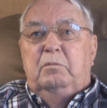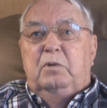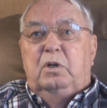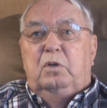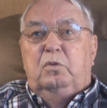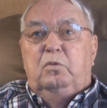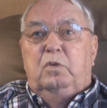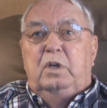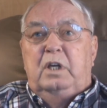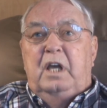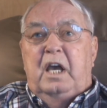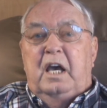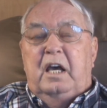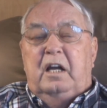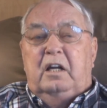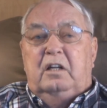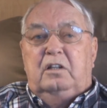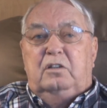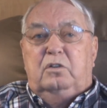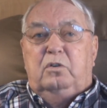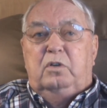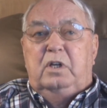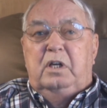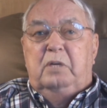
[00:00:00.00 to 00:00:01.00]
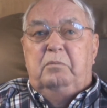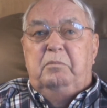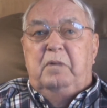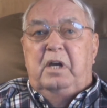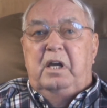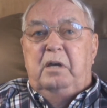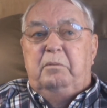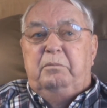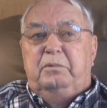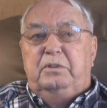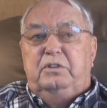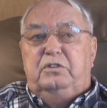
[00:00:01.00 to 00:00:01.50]
But we had a
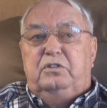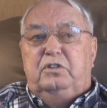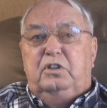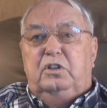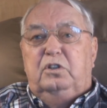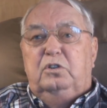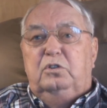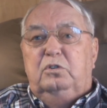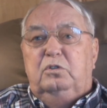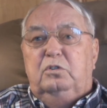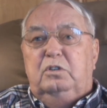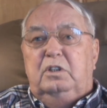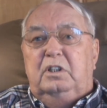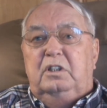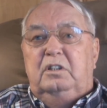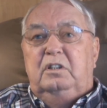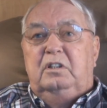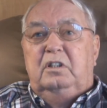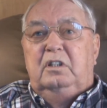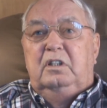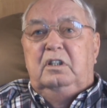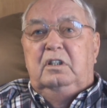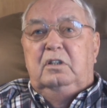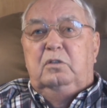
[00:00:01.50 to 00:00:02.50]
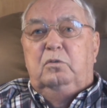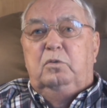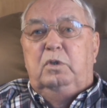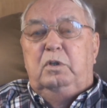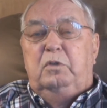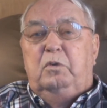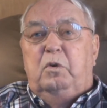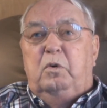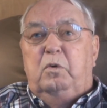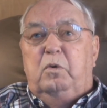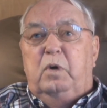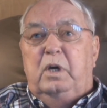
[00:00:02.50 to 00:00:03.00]
12-man patrol, and
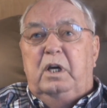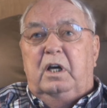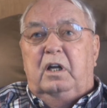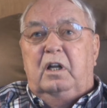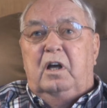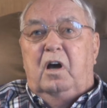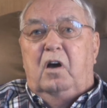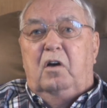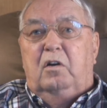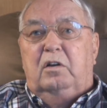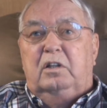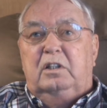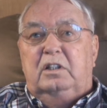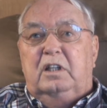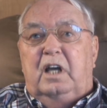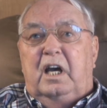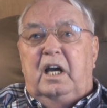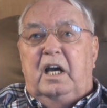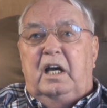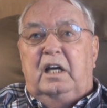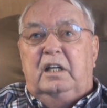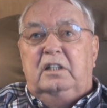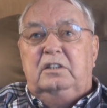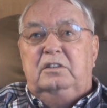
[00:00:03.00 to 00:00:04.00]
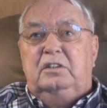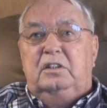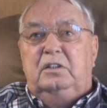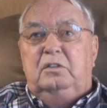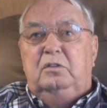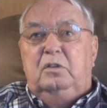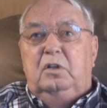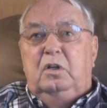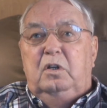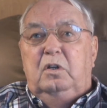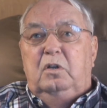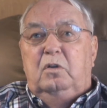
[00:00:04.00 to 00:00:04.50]
we were well organized,
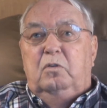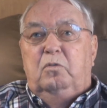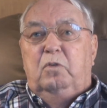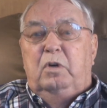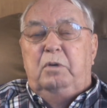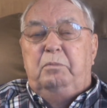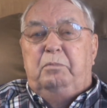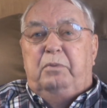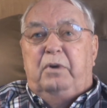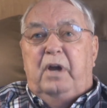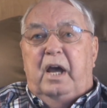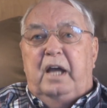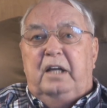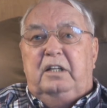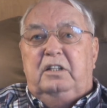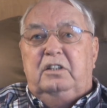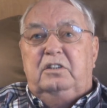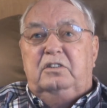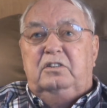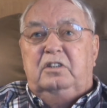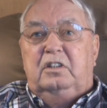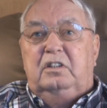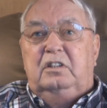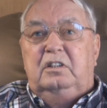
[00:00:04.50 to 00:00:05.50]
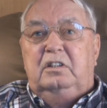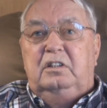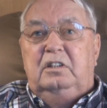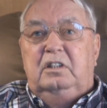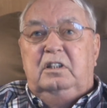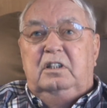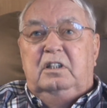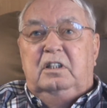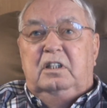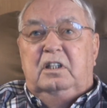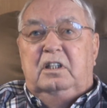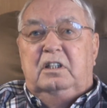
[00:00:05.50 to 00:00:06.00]
and we practiced
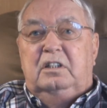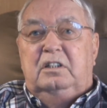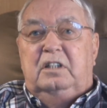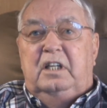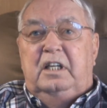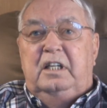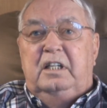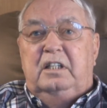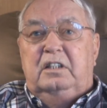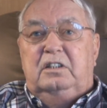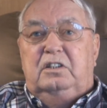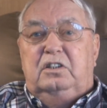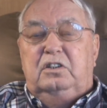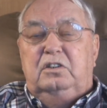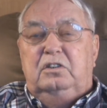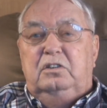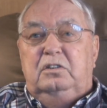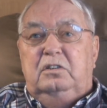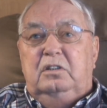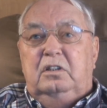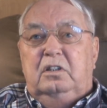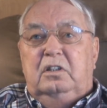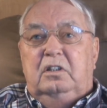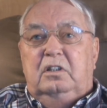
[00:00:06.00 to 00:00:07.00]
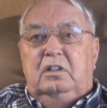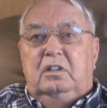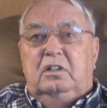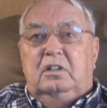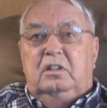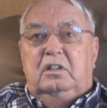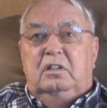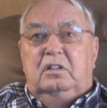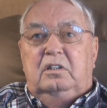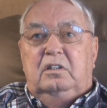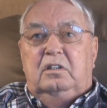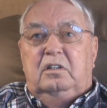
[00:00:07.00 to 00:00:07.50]
a day or two
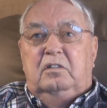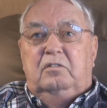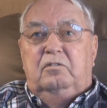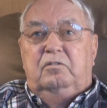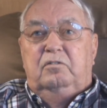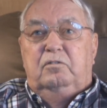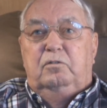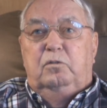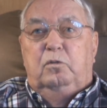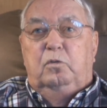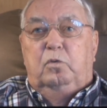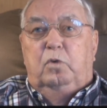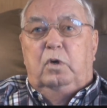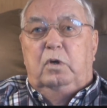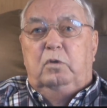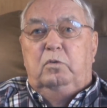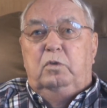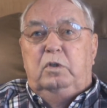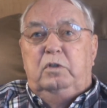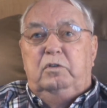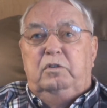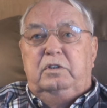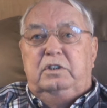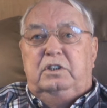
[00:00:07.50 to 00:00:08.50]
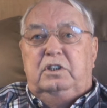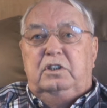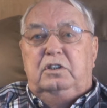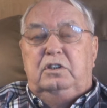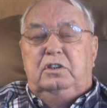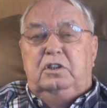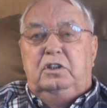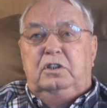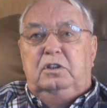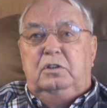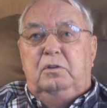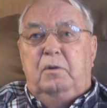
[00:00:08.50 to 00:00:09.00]
what we were to
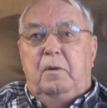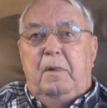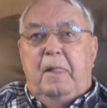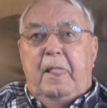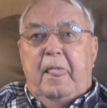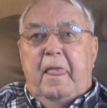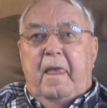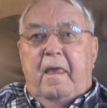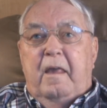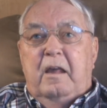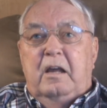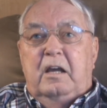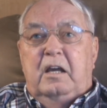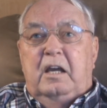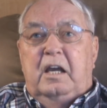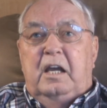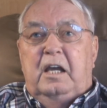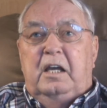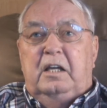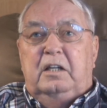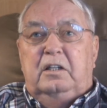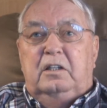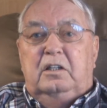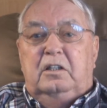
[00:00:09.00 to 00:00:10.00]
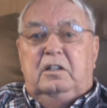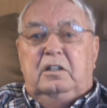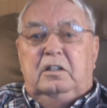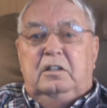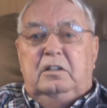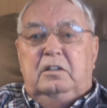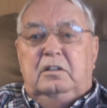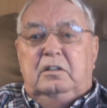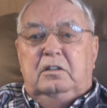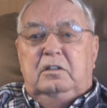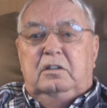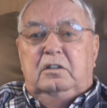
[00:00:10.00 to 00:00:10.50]
do.
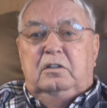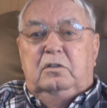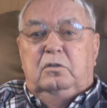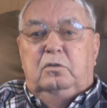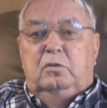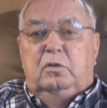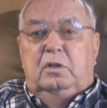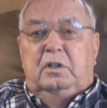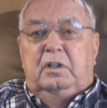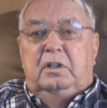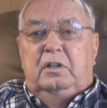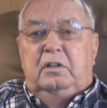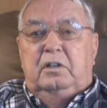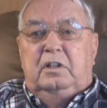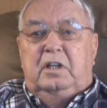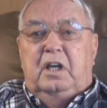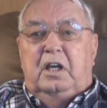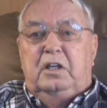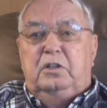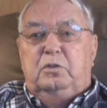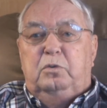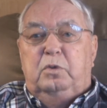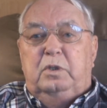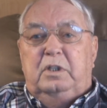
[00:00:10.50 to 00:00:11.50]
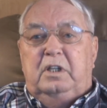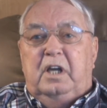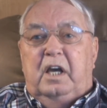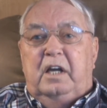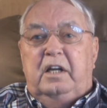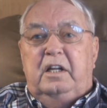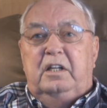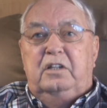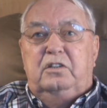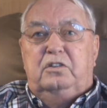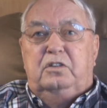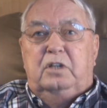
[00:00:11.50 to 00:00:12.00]
And in case we
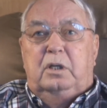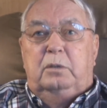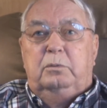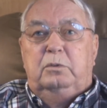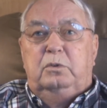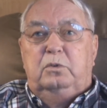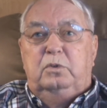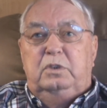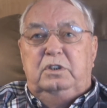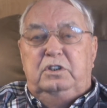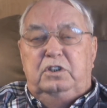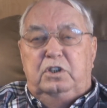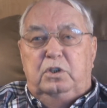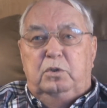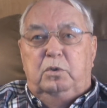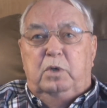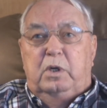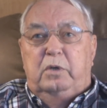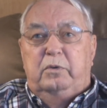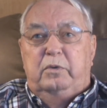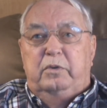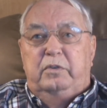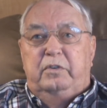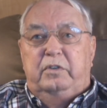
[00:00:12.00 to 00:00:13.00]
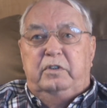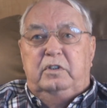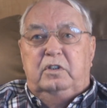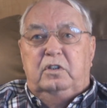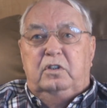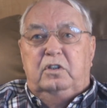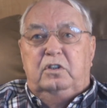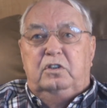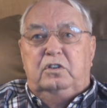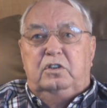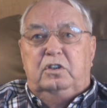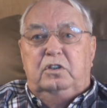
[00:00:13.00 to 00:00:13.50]
got in trouble, we knew what we were
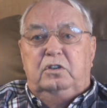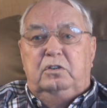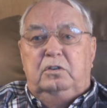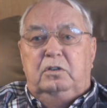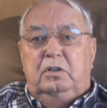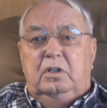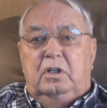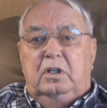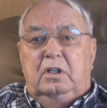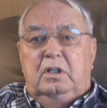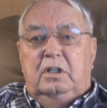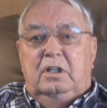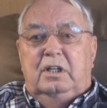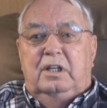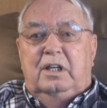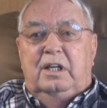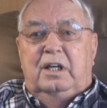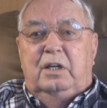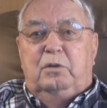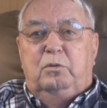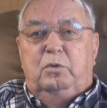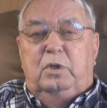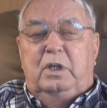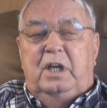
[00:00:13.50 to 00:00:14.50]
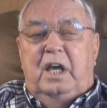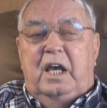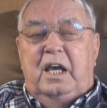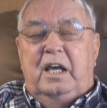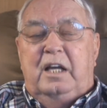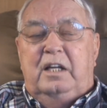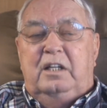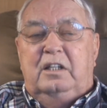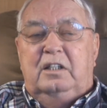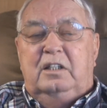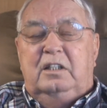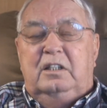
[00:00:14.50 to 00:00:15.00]
going to do, and we
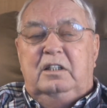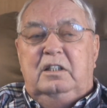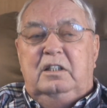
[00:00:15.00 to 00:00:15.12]
had